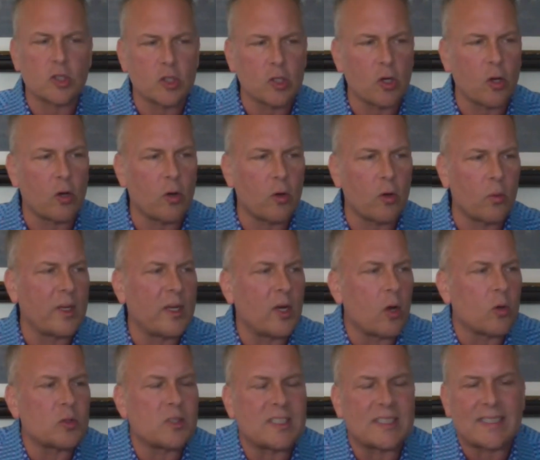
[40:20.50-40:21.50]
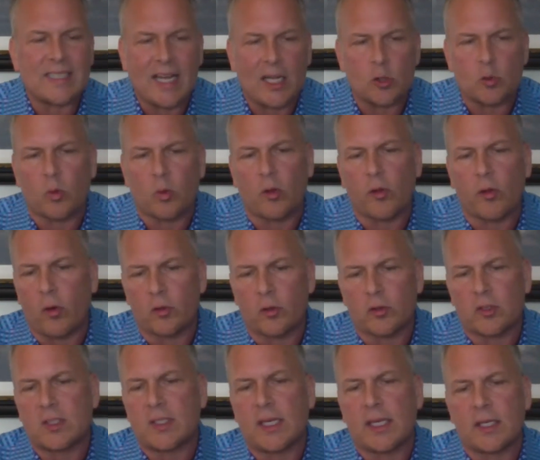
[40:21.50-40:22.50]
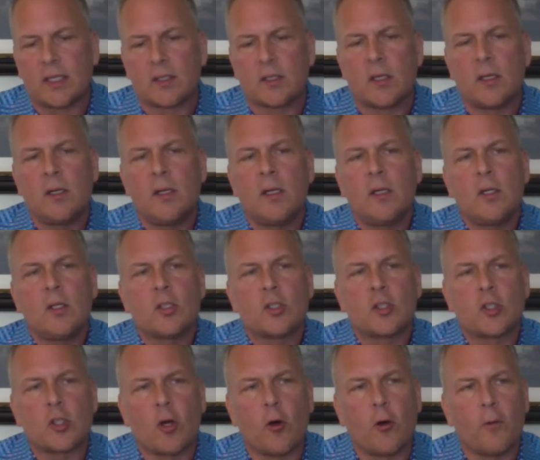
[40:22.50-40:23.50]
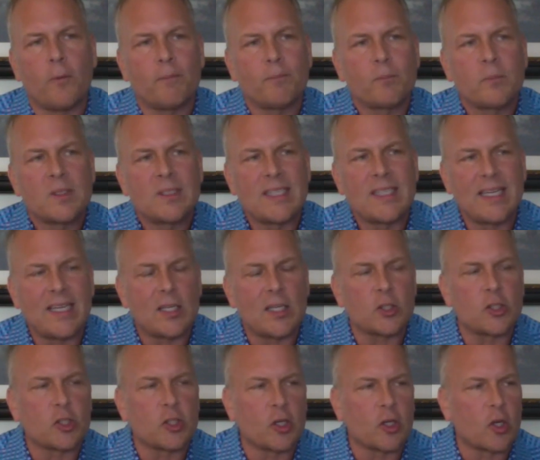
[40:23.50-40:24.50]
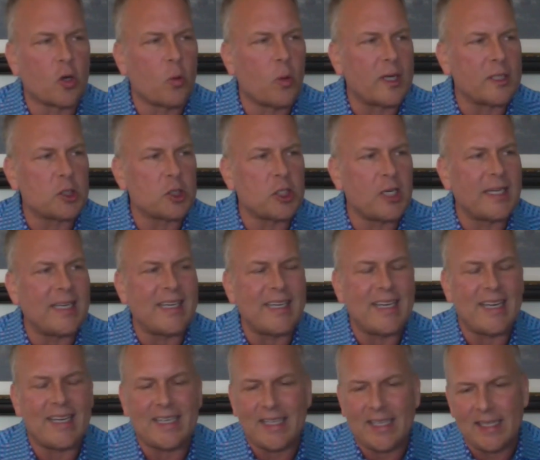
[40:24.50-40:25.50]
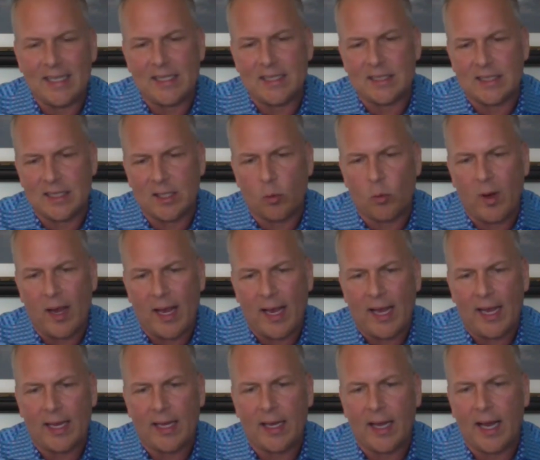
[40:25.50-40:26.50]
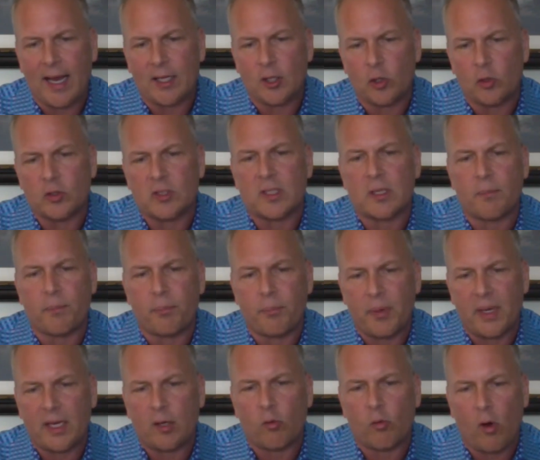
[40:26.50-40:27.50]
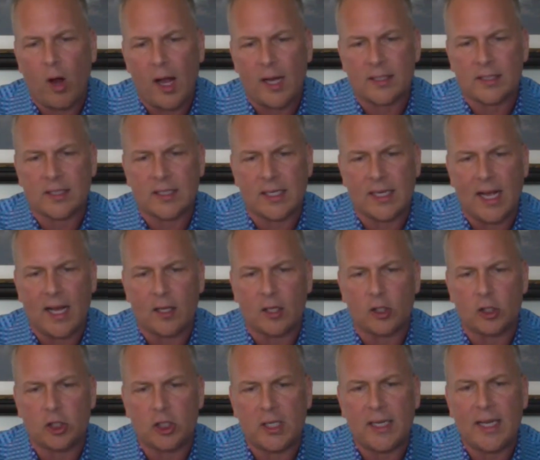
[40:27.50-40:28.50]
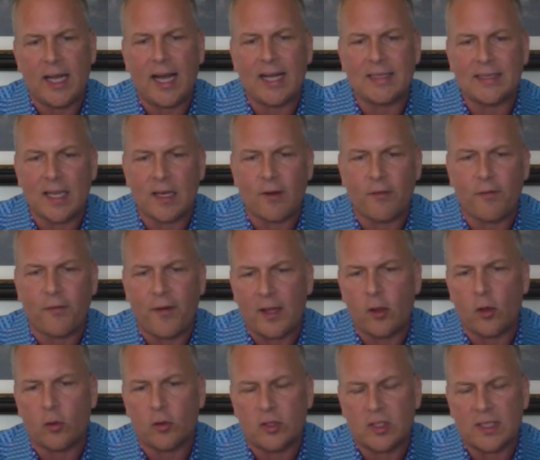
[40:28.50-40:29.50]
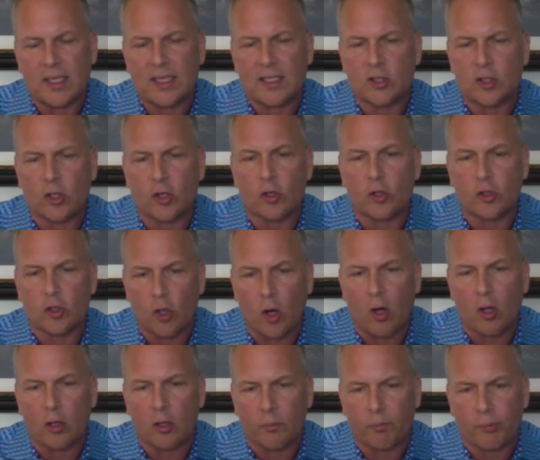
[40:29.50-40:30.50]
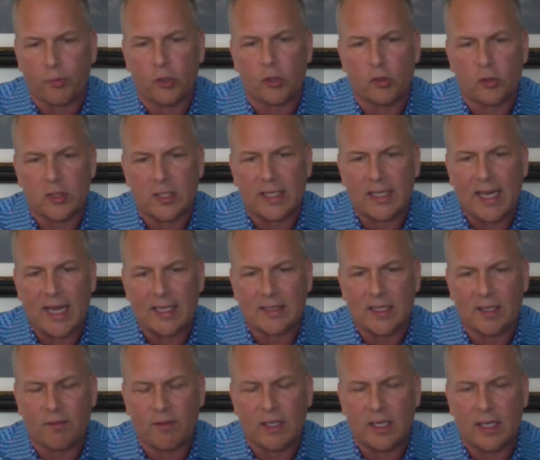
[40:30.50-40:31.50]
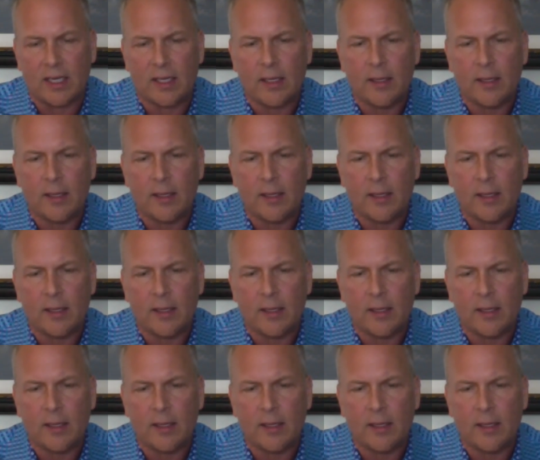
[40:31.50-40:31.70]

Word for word: But we're so we don't schedule those things. So to answer your question, the easy way, I use the big rocks analogy. Identify those things that are dollar producing activity